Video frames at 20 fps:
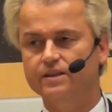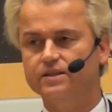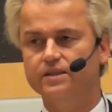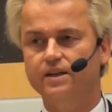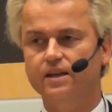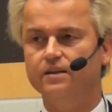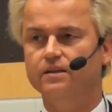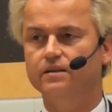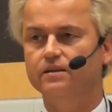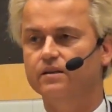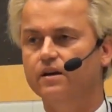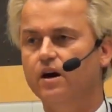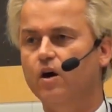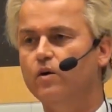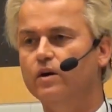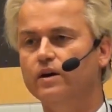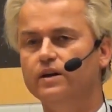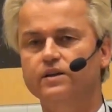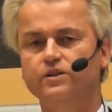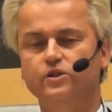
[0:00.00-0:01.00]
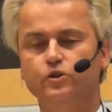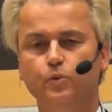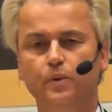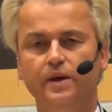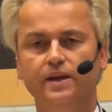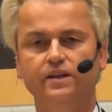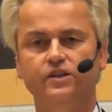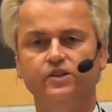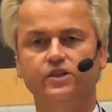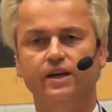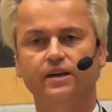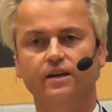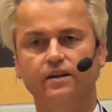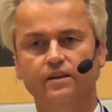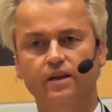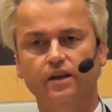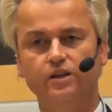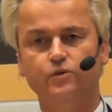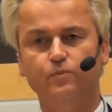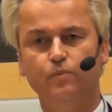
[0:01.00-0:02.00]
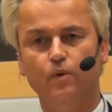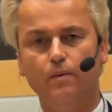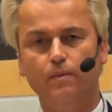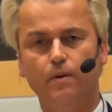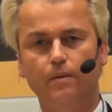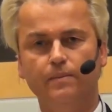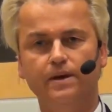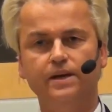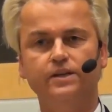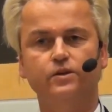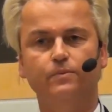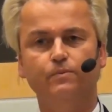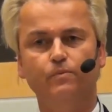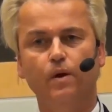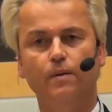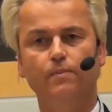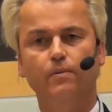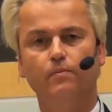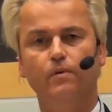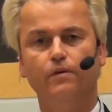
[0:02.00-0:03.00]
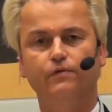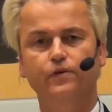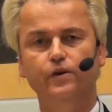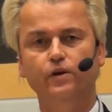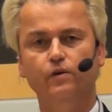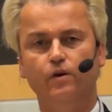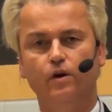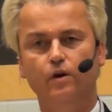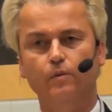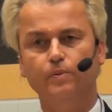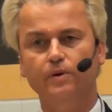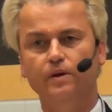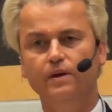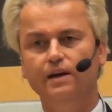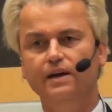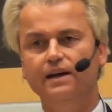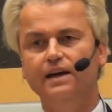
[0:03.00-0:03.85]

it's not only a Swedish and a Dutch problem, it's a problem of Europe.